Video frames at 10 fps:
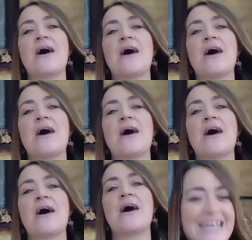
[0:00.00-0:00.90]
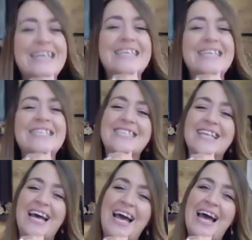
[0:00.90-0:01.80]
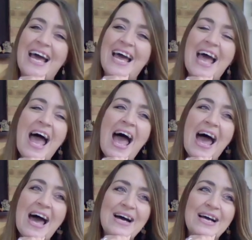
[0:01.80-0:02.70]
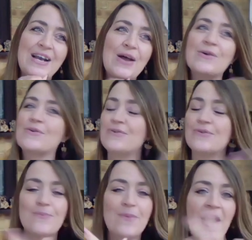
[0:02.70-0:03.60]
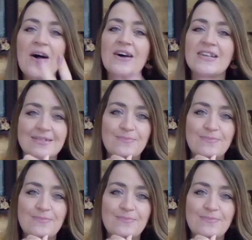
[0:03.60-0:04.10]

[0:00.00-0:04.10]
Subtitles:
I've started asking my neighbours, local